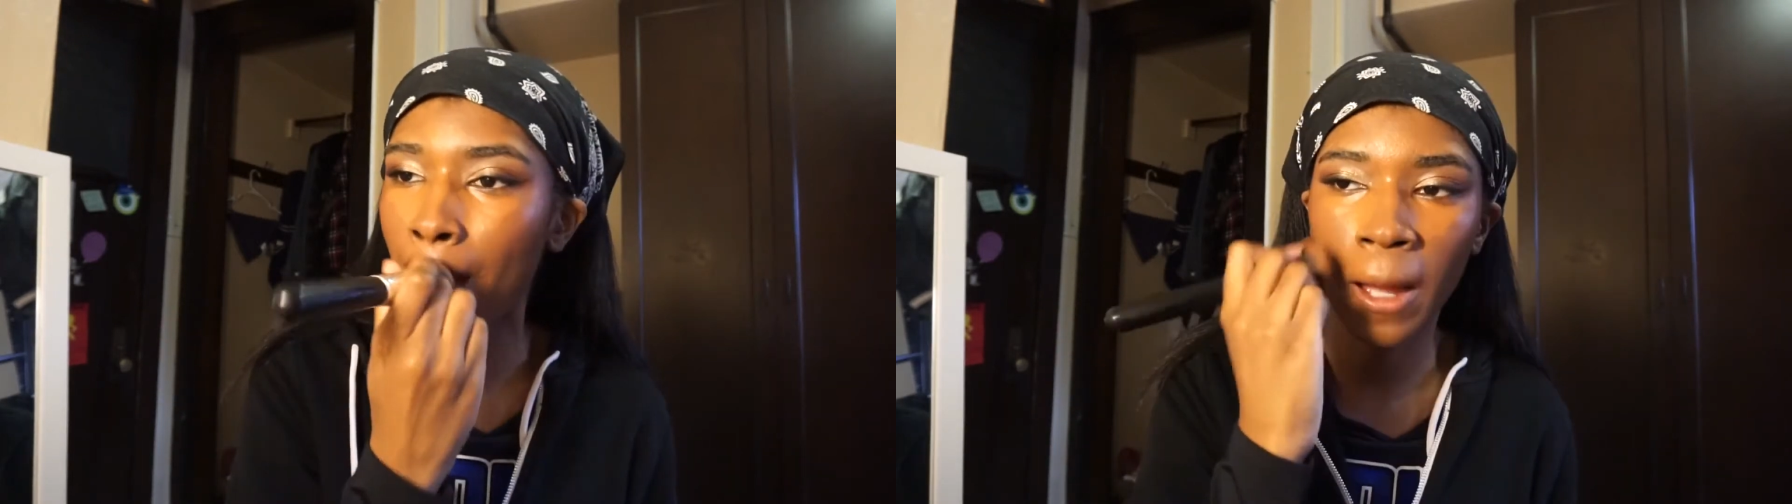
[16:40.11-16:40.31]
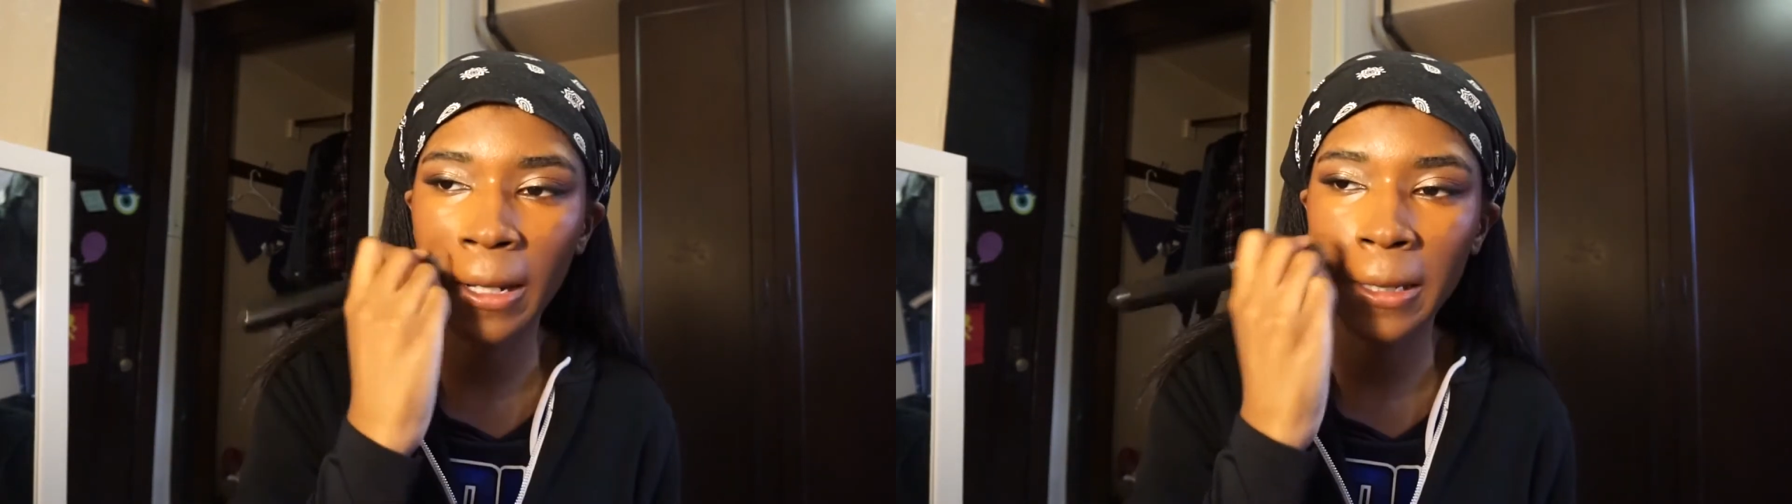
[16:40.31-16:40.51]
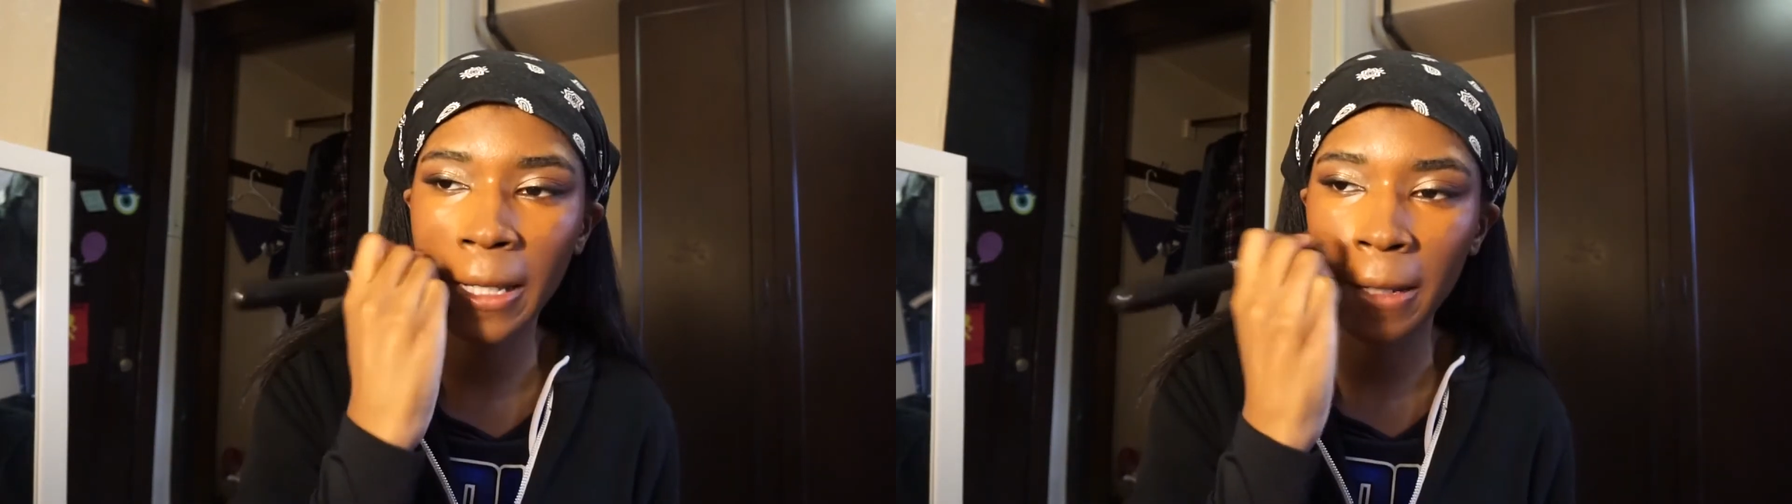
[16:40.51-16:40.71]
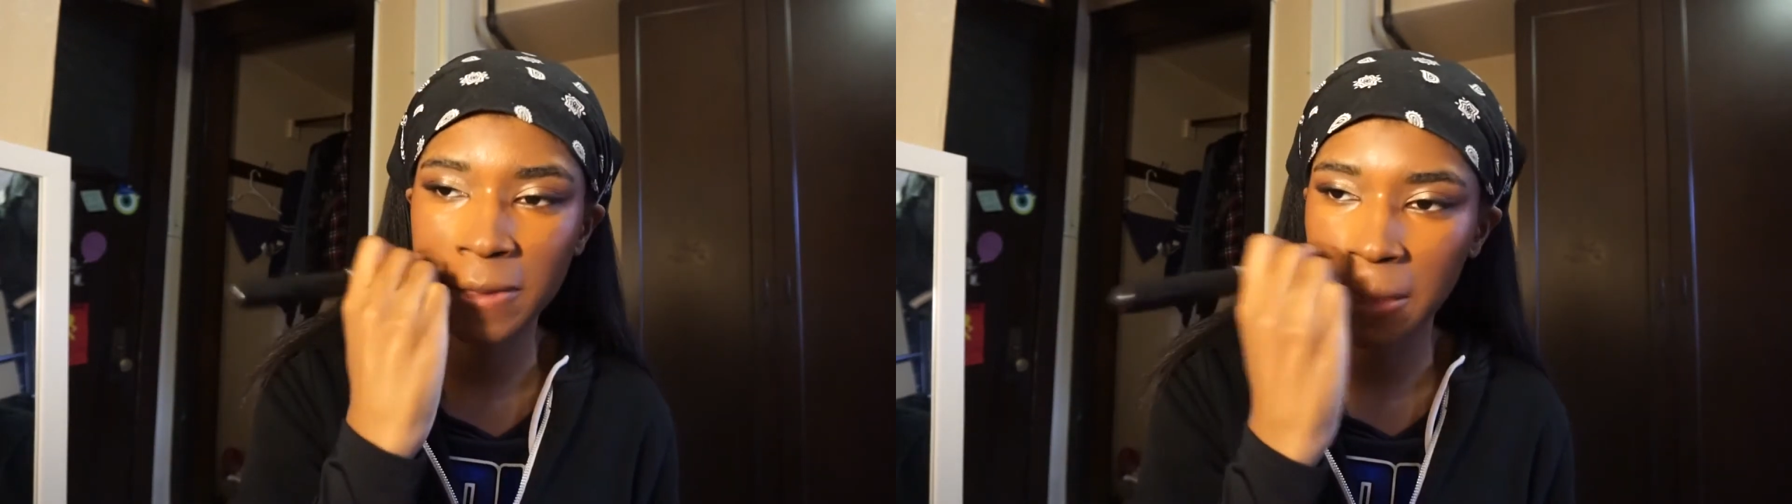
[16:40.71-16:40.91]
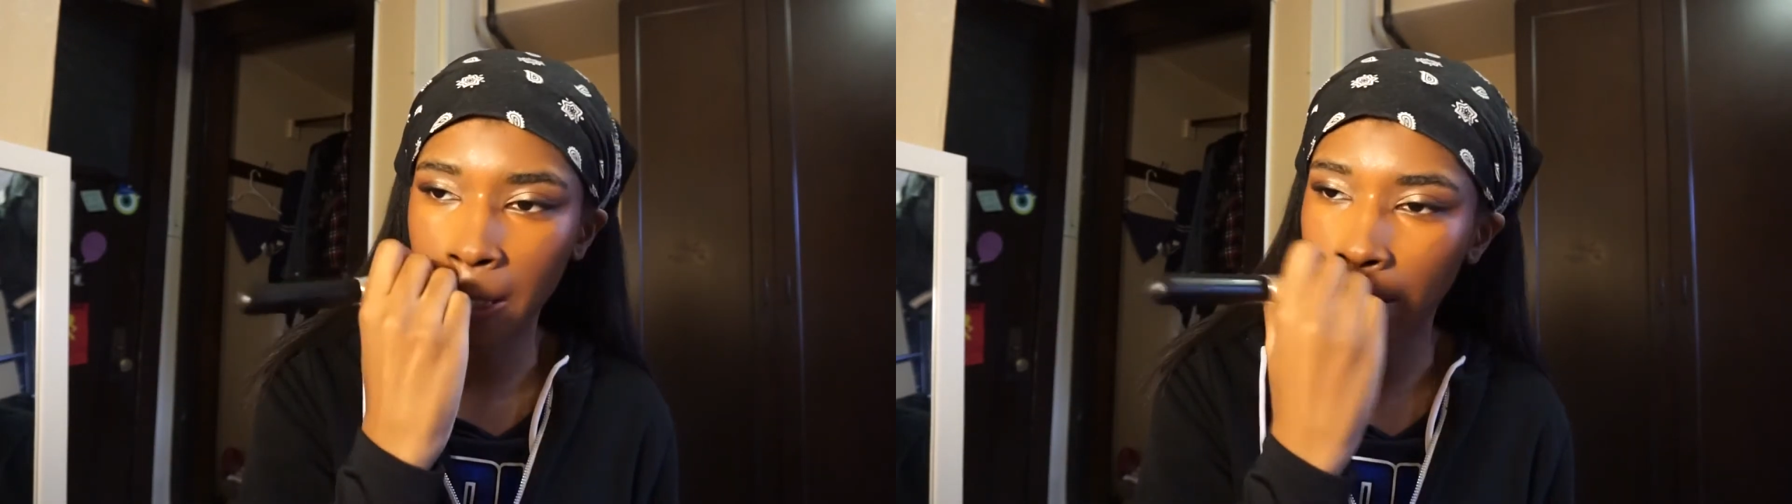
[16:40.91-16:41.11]
I didn't think I was
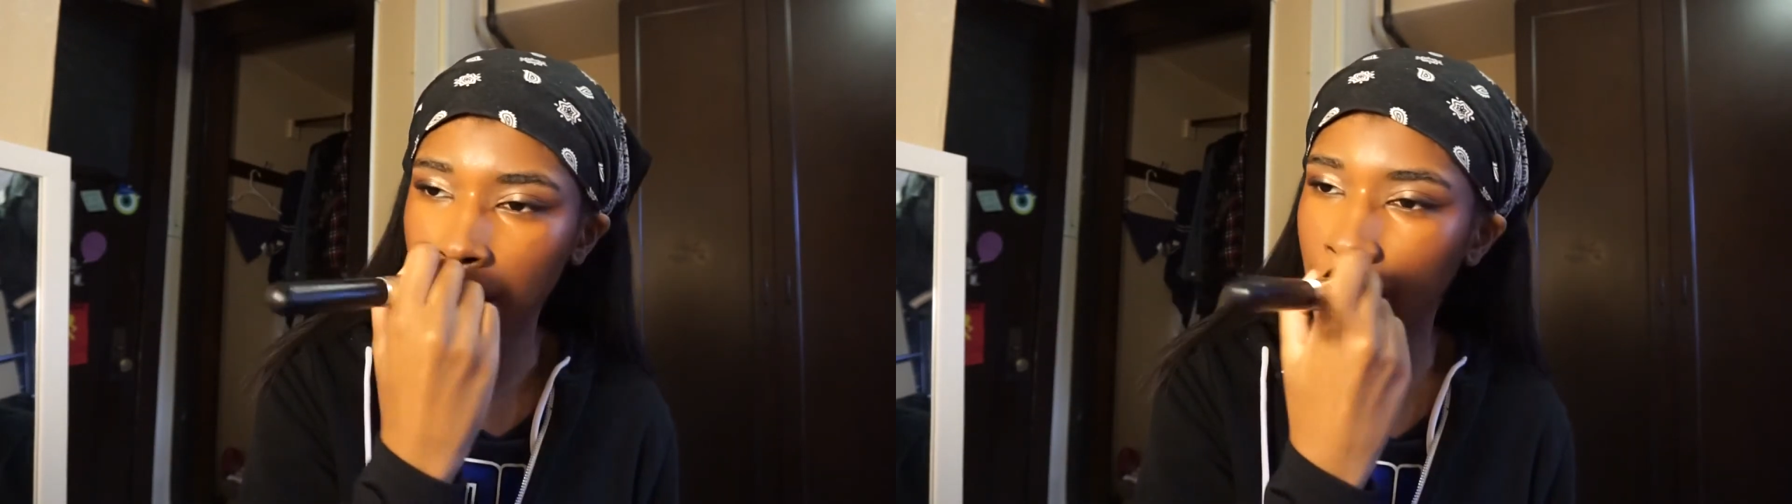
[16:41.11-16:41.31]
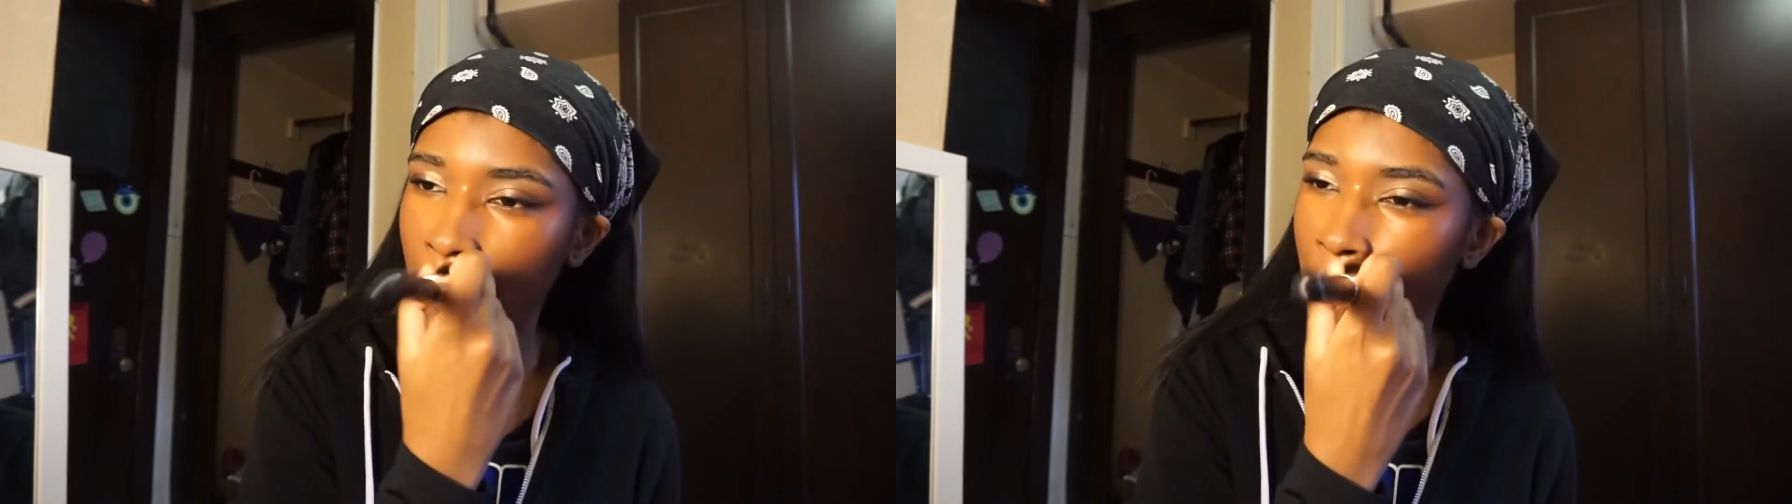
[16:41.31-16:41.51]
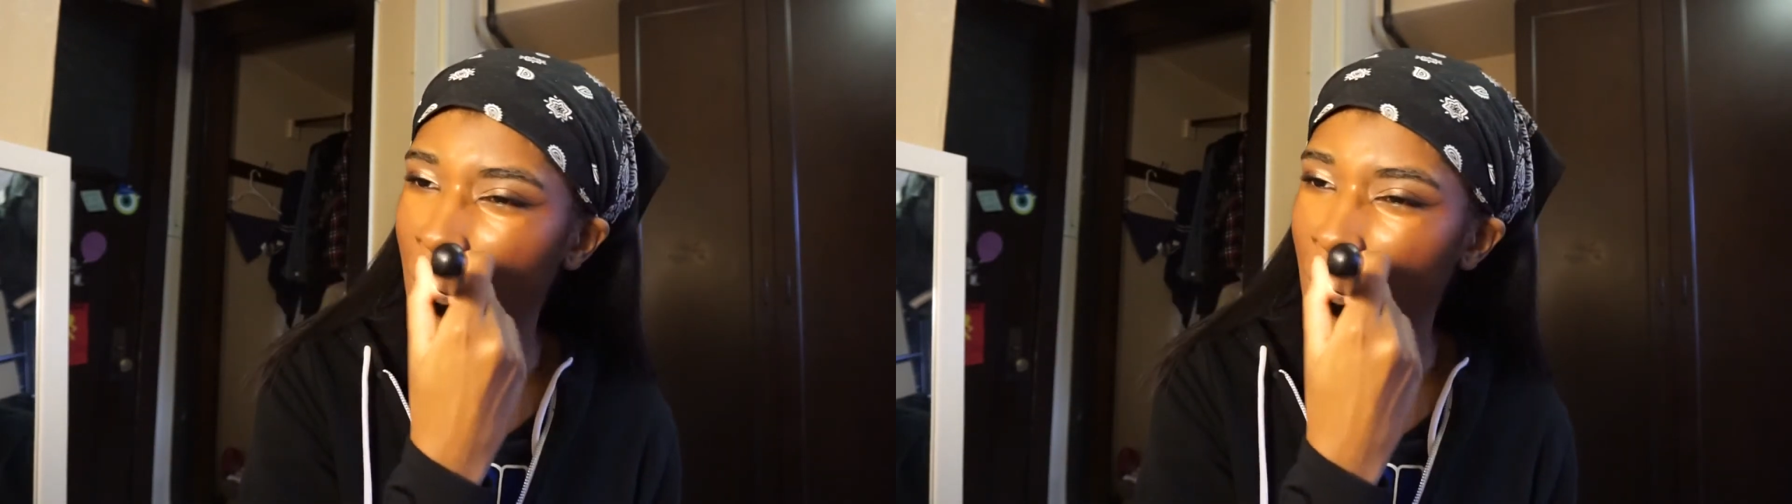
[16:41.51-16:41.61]
good